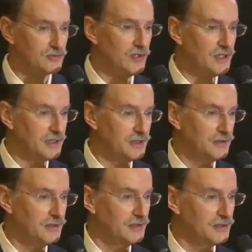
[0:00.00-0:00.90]
away
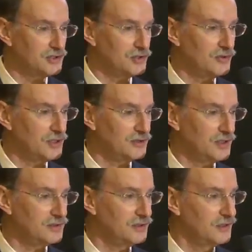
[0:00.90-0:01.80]
is showing
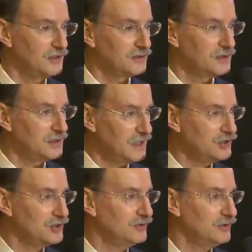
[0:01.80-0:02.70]
that the
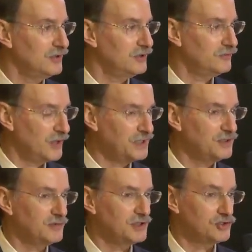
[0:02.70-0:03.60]
nature of
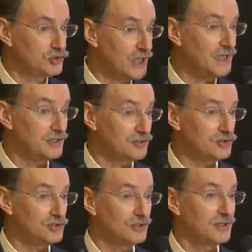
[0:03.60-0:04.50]
randomness
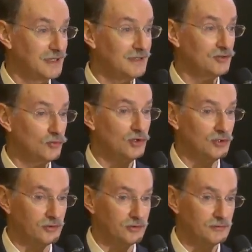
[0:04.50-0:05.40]
changed in the
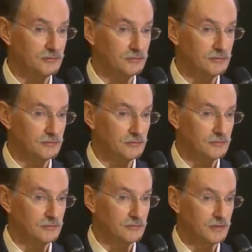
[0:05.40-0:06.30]
world
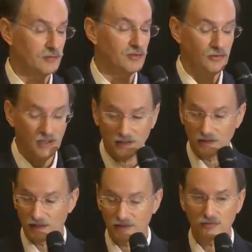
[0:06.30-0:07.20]
and we
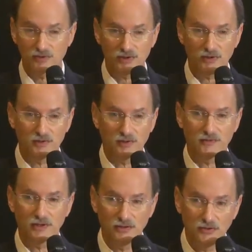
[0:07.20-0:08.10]
think as a result of
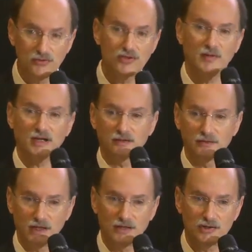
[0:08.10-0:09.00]
the huge amount of
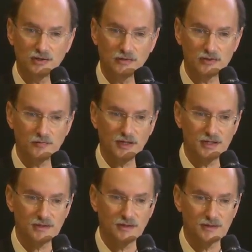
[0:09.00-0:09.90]
attention that was
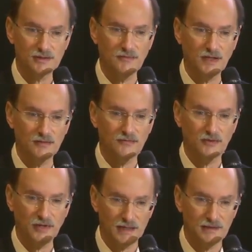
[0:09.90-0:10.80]
placed on this event
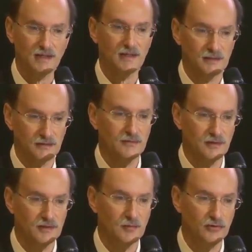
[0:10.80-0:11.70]
for that day and
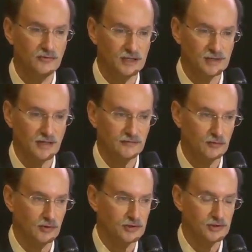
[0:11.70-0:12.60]
a number of days
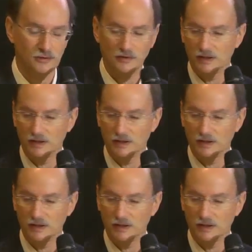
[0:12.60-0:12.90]
afterwards.